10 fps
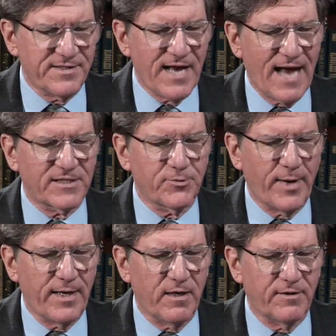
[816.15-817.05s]
tax
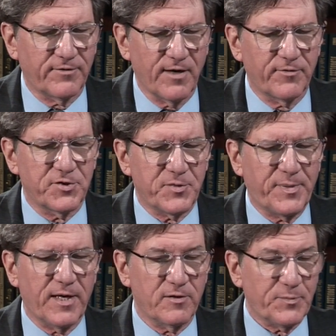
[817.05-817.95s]
rate of Governor
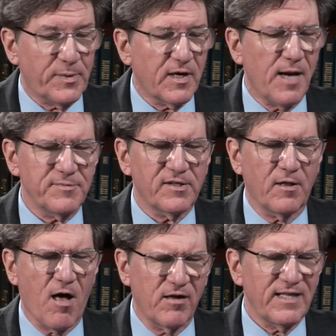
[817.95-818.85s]
Shapiro's becomes the
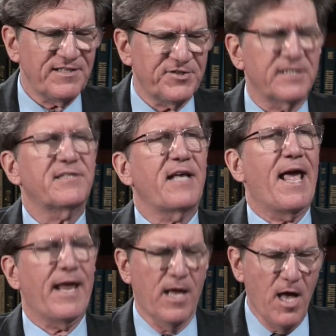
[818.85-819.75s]
law. Let's just
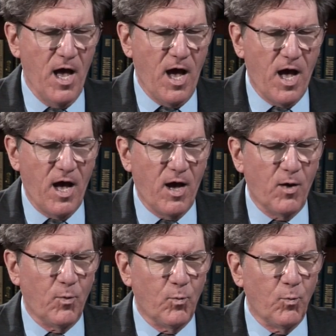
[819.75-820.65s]
say,
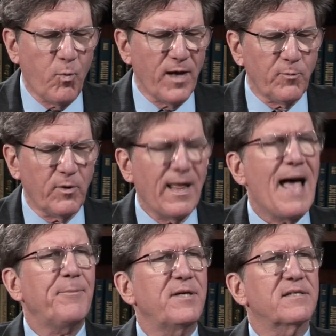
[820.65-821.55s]
what will
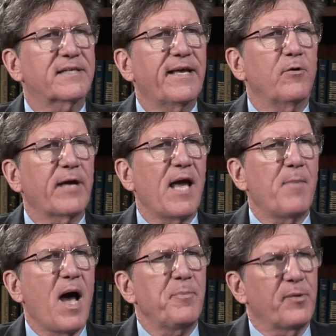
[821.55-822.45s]
happen to skill
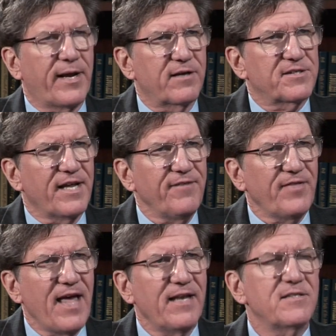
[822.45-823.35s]
game operators if
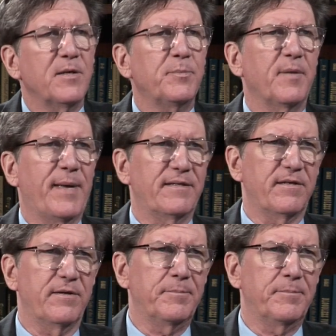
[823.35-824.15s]
that is implemented?